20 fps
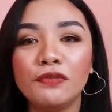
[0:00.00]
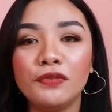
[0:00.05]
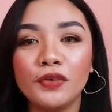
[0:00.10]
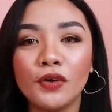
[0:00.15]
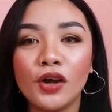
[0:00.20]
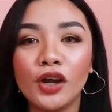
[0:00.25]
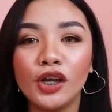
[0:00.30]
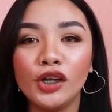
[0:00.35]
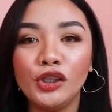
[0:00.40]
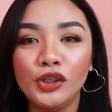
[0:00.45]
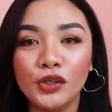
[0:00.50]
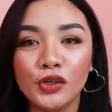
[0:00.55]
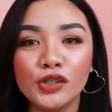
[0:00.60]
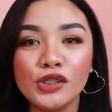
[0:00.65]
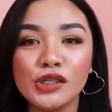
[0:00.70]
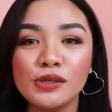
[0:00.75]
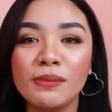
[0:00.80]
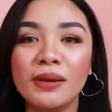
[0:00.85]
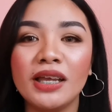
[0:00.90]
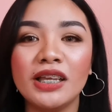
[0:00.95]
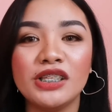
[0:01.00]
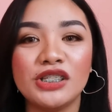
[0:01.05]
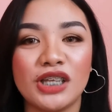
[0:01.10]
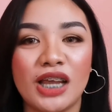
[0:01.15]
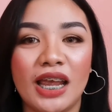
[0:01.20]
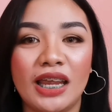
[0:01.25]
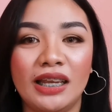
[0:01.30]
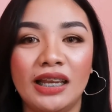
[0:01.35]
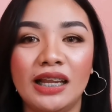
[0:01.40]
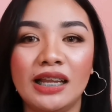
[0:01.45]
are new to my
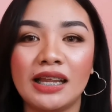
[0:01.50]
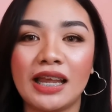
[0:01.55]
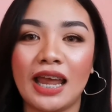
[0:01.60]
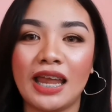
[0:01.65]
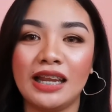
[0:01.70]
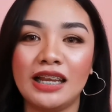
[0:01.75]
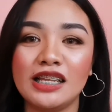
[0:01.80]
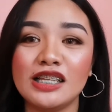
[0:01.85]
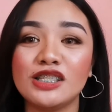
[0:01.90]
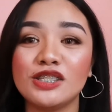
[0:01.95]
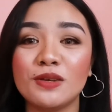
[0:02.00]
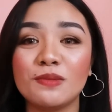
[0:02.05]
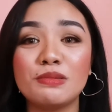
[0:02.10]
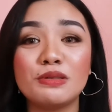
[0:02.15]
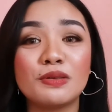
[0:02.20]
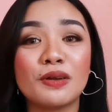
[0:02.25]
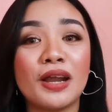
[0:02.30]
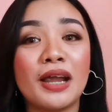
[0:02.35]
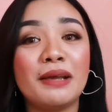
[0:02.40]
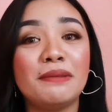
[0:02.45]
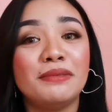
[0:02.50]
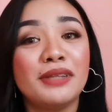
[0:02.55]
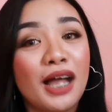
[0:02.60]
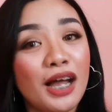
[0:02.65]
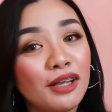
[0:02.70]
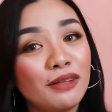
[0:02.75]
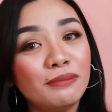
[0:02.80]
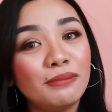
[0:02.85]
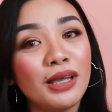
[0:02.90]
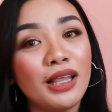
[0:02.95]
channel, kindly subscribe
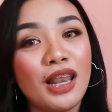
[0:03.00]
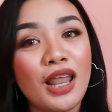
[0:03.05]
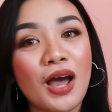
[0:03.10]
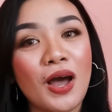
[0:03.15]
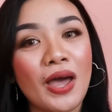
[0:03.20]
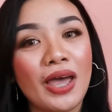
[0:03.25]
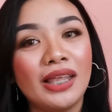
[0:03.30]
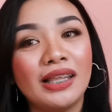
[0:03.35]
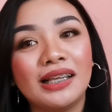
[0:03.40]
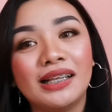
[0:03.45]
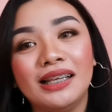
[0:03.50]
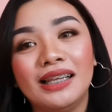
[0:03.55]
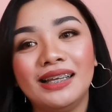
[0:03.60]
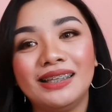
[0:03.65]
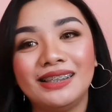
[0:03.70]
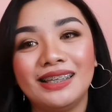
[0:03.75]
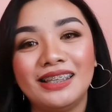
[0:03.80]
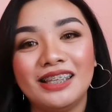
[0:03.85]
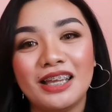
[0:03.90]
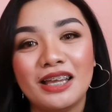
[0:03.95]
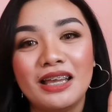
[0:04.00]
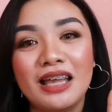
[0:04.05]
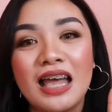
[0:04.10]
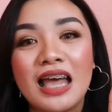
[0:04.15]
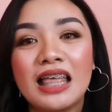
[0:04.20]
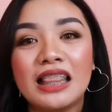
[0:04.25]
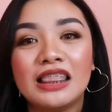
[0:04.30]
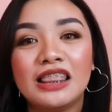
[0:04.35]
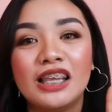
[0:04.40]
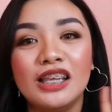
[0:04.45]
down below and click
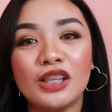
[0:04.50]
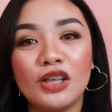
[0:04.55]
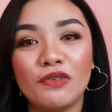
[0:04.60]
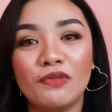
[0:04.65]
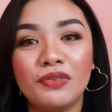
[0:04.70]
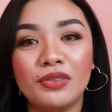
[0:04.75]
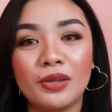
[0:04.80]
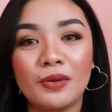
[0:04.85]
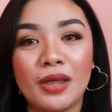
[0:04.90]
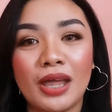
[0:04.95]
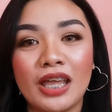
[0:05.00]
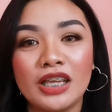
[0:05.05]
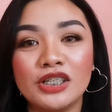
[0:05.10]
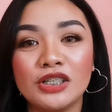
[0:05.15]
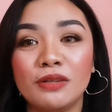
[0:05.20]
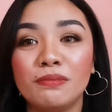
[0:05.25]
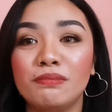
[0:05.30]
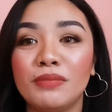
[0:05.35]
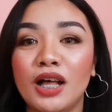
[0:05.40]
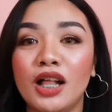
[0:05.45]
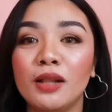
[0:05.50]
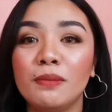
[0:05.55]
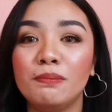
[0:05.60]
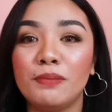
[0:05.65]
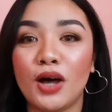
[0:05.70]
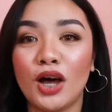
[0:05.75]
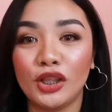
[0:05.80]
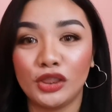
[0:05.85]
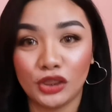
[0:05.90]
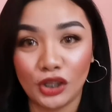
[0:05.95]
the notification bell
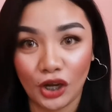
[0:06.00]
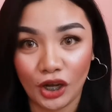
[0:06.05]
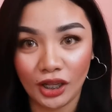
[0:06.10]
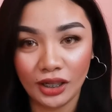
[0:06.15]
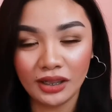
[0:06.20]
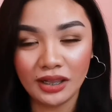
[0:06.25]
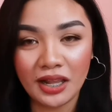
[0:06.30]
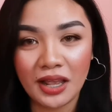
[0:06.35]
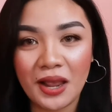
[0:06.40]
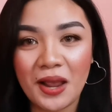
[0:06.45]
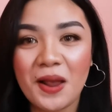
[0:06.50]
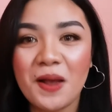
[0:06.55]
button